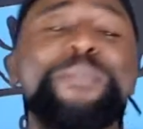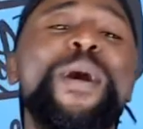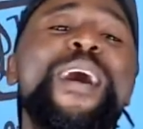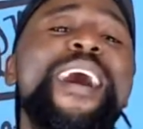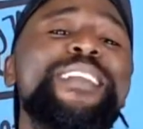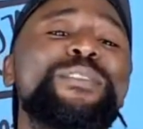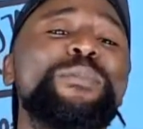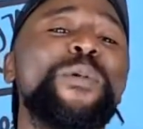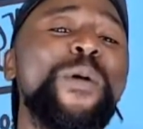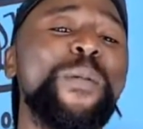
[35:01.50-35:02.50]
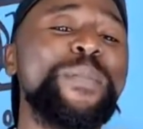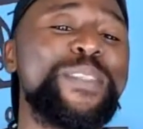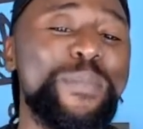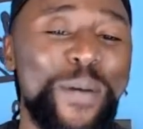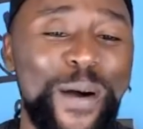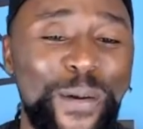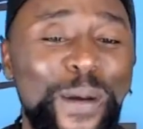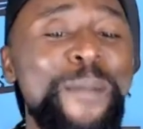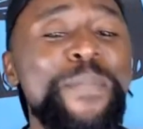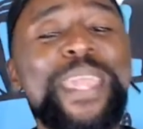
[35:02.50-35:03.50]
our hearts warm tomorrow.
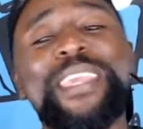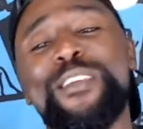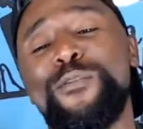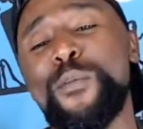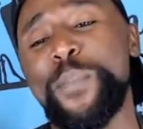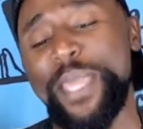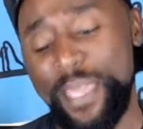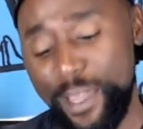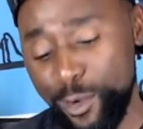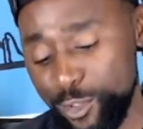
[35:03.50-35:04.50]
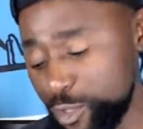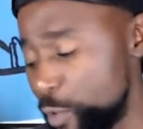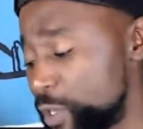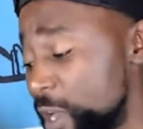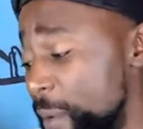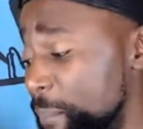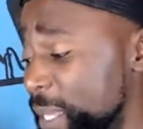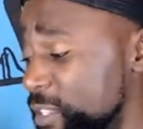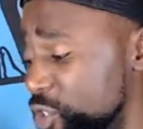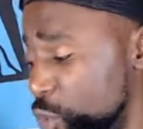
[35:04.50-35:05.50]
Thank you for being here on Storytime.
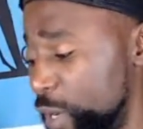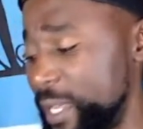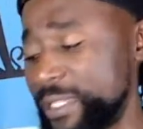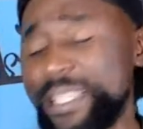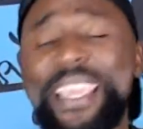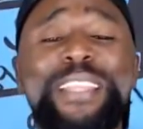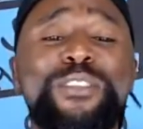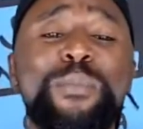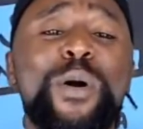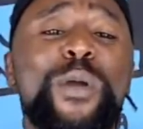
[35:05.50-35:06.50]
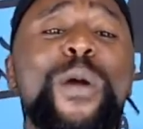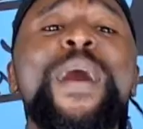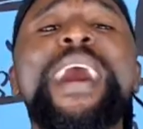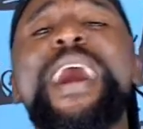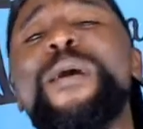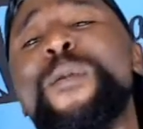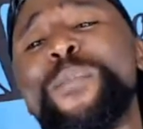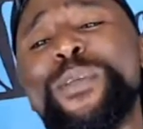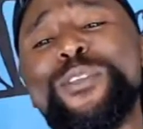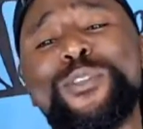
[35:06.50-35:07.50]
Please join us again tomorrow. I hope
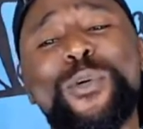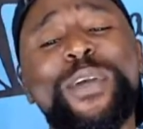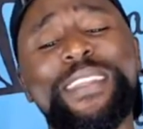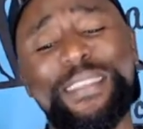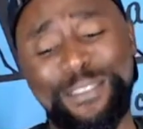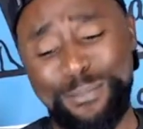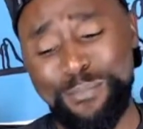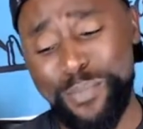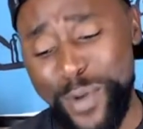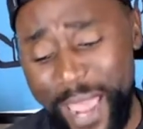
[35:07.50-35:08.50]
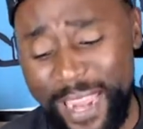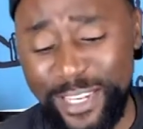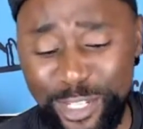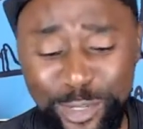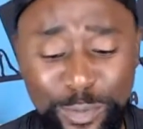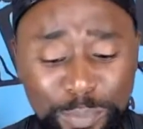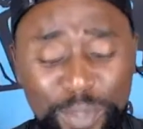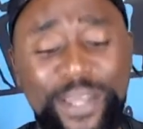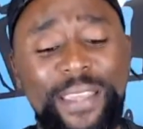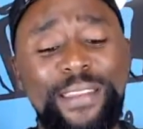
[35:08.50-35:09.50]
you enjoyed this brand new
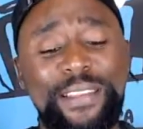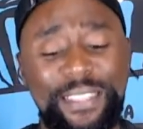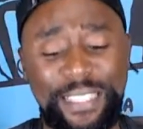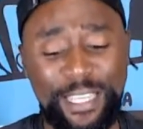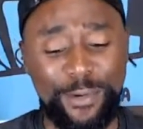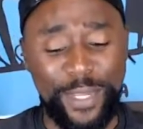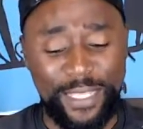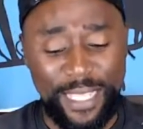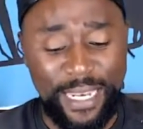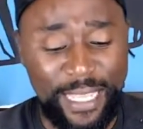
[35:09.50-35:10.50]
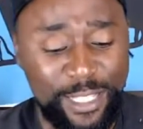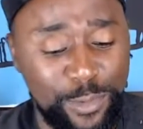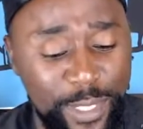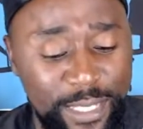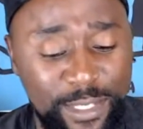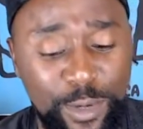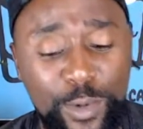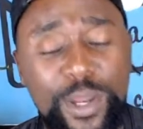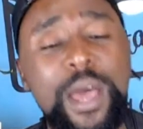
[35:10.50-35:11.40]
book in the series, and this one is called